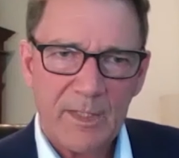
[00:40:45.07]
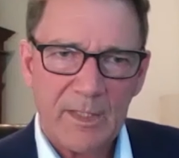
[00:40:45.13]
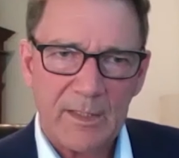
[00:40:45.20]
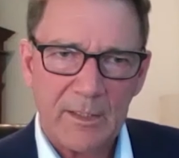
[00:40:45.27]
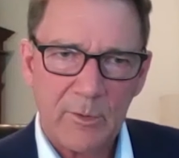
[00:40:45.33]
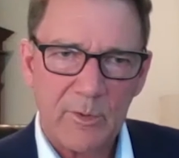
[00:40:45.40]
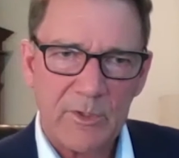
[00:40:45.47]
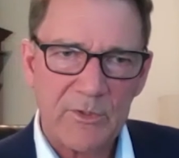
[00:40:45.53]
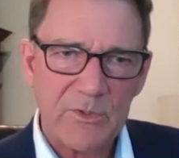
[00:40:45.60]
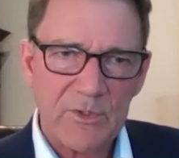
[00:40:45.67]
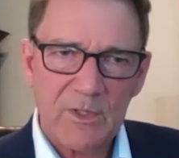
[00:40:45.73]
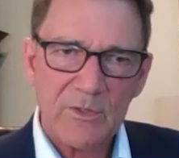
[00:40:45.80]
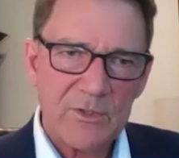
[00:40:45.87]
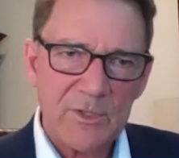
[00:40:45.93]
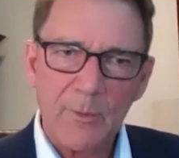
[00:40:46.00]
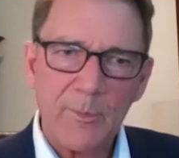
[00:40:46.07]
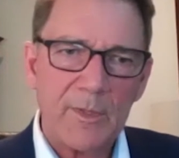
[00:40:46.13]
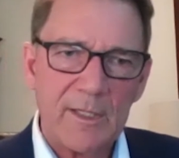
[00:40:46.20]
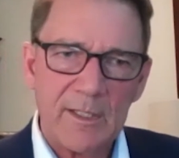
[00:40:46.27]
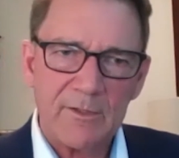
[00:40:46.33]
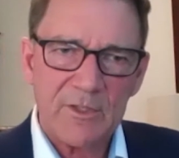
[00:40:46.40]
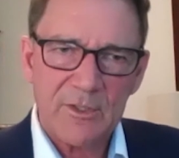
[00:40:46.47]
In other words,
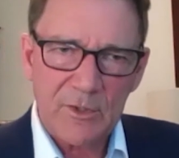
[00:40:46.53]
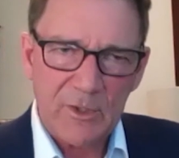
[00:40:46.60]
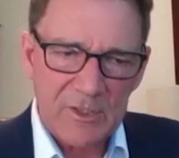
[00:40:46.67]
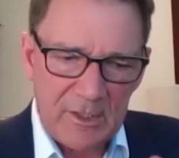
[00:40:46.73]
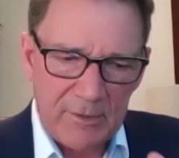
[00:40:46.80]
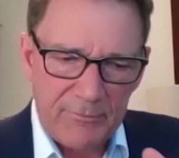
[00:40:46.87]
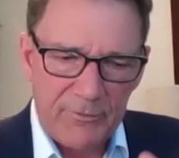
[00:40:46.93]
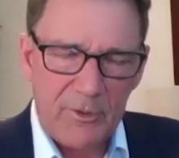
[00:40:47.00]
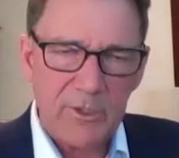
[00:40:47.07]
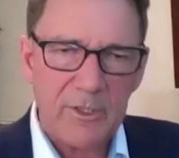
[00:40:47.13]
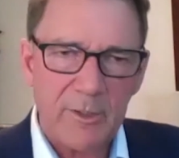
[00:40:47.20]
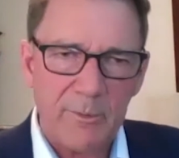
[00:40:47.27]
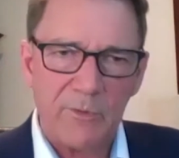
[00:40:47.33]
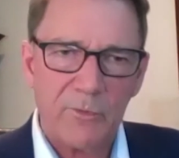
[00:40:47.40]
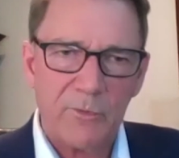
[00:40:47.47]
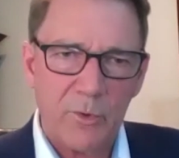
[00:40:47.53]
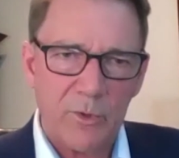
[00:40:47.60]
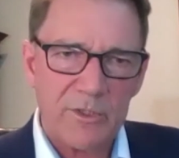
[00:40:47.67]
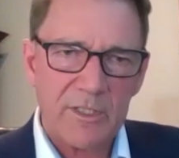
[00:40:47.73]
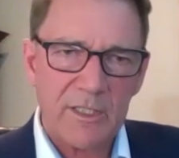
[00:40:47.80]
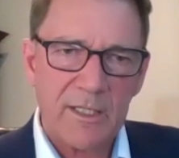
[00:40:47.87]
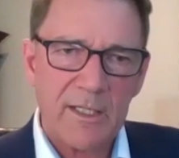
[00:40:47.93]
such a volume of
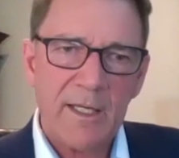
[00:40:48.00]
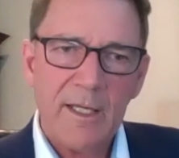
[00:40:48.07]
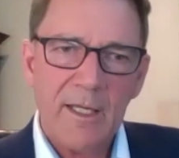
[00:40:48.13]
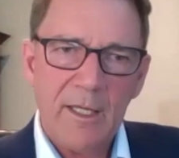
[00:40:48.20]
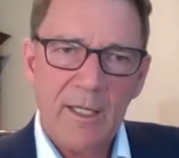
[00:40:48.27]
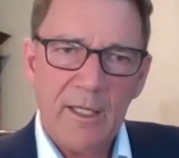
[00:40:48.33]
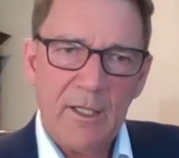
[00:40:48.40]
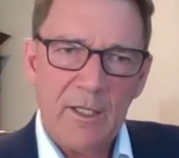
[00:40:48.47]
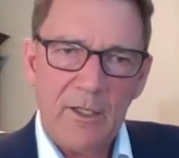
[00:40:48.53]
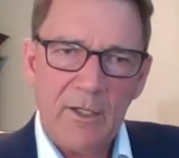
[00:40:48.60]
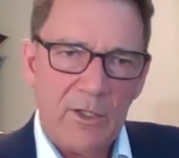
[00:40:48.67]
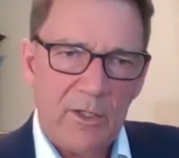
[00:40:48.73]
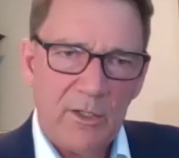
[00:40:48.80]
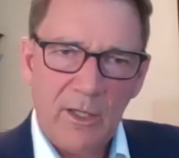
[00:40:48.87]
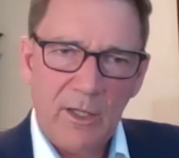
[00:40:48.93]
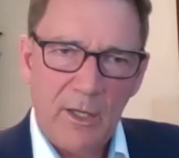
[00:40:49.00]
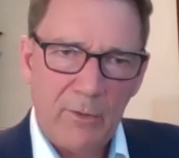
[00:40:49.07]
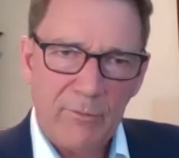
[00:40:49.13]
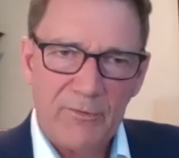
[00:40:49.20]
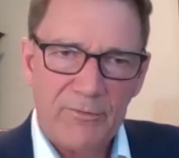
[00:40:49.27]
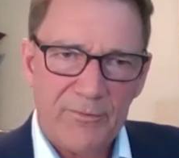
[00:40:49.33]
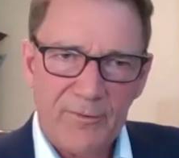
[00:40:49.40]
water
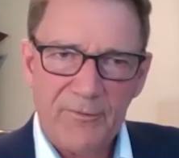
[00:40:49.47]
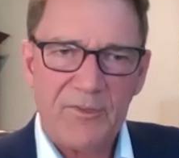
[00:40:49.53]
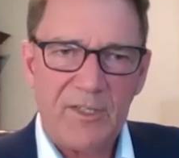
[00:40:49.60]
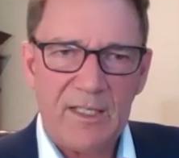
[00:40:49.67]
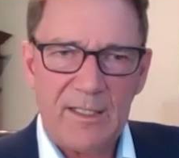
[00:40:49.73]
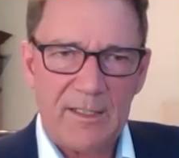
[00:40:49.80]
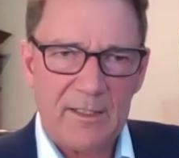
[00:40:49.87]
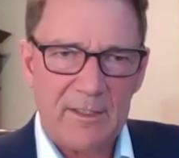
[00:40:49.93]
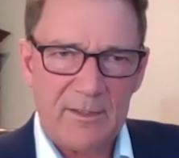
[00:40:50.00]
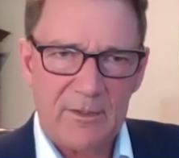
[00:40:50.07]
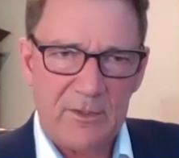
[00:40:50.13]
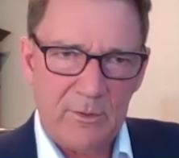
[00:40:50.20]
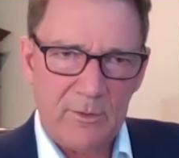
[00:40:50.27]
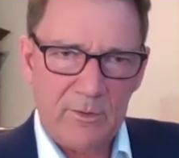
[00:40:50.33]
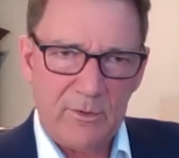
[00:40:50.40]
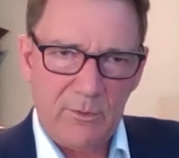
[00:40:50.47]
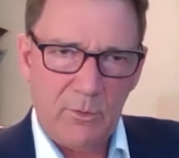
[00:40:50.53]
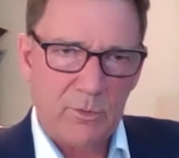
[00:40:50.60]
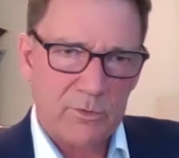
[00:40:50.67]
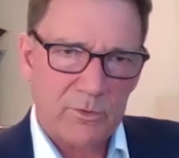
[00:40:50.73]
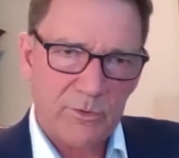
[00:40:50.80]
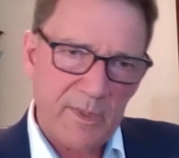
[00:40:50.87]
over 50 years,
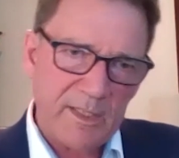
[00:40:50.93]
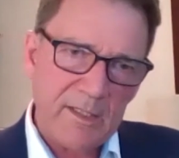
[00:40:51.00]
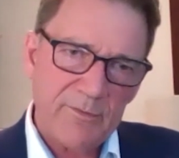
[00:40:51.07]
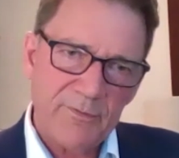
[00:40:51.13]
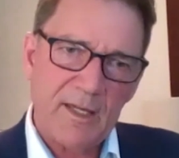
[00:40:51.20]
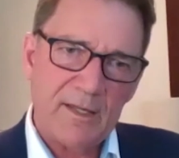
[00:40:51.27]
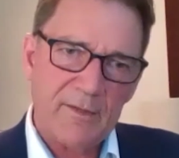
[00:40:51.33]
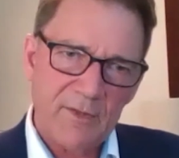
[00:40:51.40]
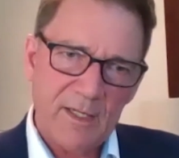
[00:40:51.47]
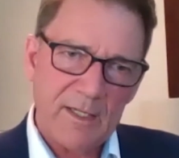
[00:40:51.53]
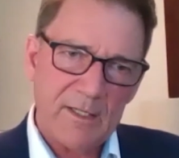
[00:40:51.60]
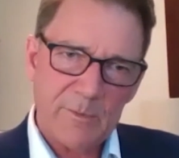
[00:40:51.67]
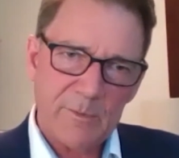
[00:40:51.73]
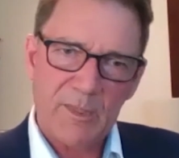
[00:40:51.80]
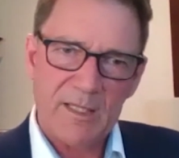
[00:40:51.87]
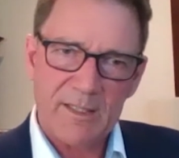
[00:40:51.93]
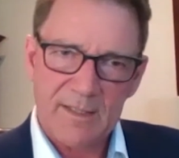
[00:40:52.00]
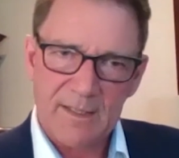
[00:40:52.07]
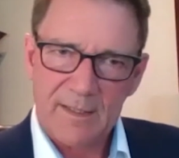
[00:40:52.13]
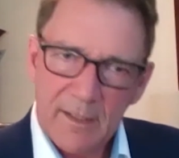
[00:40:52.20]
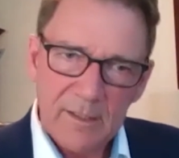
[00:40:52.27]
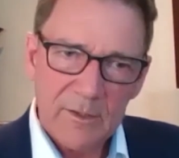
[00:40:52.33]
or 25 years plus
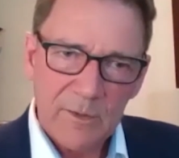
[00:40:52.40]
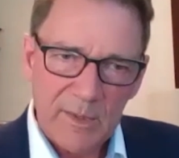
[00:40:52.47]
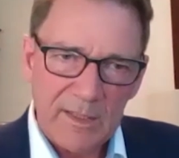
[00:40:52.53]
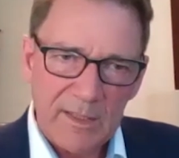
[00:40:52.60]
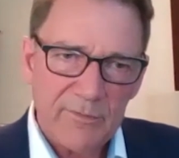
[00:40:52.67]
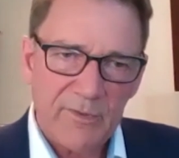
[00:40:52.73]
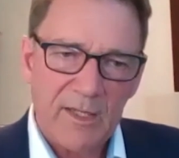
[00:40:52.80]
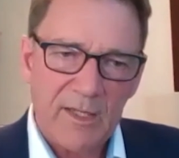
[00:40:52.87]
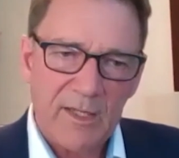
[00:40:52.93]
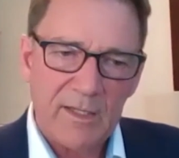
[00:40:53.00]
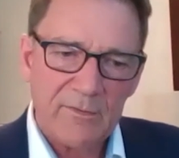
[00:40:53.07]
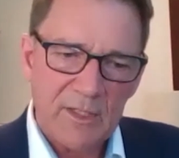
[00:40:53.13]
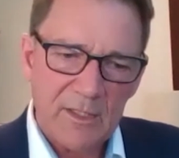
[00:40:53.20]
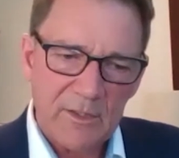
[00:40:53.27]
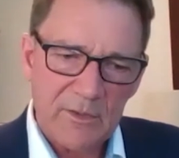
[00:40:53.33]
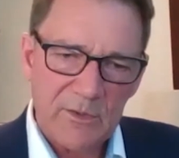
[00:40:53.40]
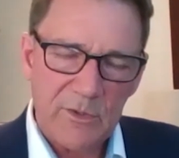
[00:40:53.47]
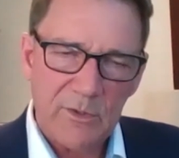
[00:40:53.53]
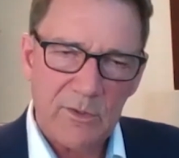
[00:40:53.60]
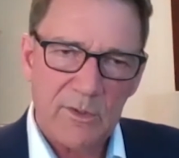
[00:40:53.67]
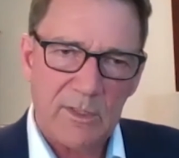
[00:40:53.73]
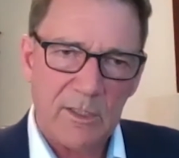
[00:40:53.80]
another 25 years,
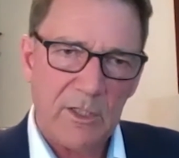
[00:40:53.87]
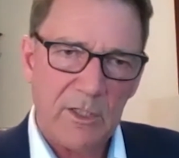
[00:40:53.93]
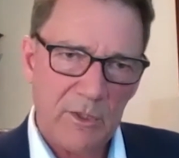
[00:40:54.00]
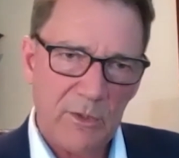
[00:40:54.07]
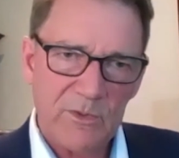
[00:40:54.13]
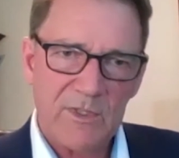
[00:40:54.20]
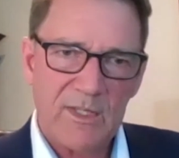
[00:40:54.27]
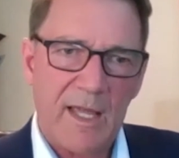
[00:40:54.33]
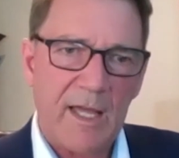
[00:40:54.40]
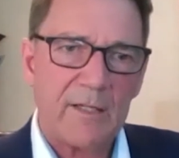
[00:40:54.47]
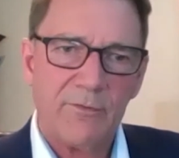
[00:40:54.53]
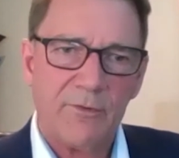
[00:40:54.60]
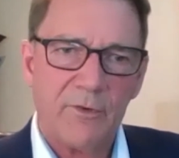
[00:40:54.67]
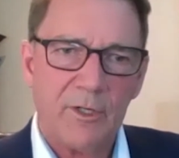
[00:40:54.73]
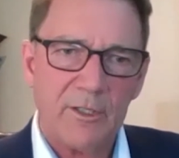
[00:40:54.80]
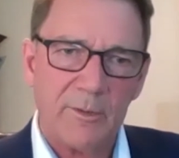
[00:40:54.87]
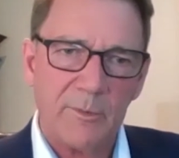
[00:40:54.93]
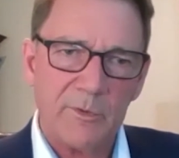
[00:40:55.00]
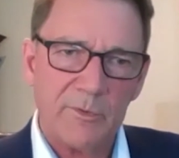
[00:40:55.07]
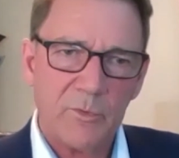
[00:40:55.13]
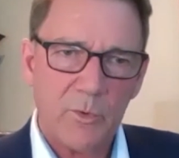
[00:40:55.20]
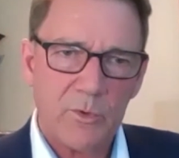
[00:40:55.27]
you can use that volume of
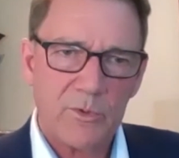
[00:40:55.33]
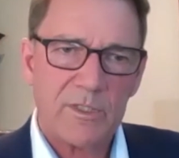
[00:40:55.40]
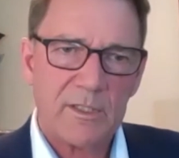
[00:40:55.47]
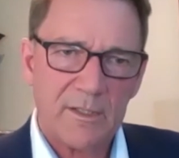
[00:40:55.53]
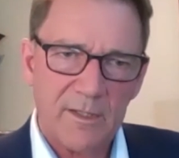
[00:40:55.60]
water.